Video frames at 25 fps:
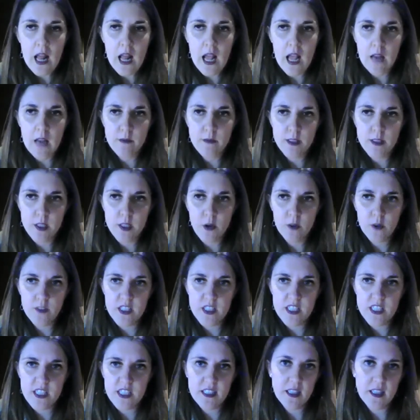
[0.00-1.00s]
Um, so if
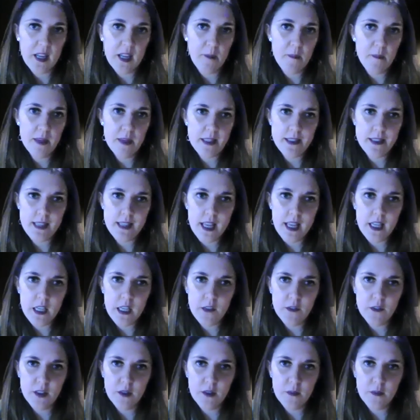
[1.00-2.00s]
you did miss
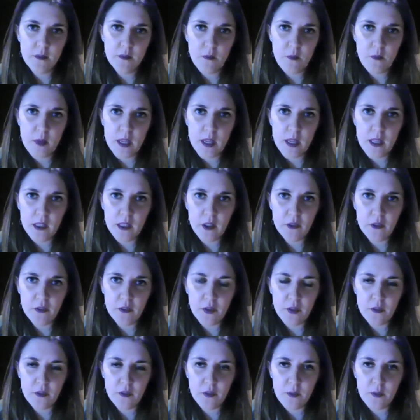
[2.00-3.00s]
any of the beginning of
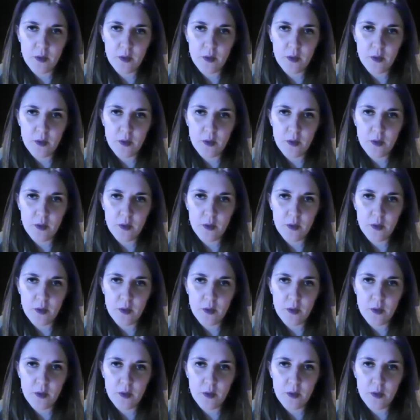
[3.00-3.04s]
the,